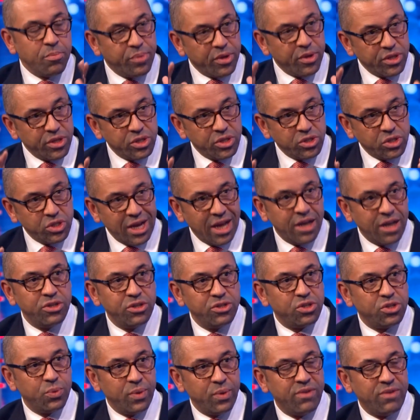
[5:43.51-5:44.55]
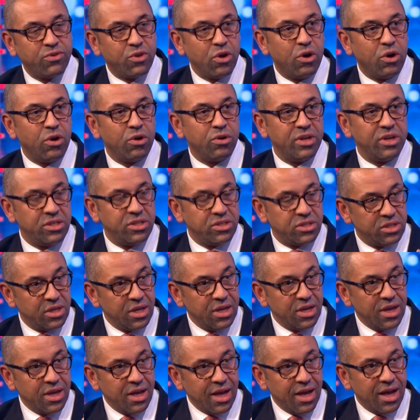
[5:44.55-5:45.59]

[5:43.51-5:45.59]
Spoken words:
But the challenge that we've got is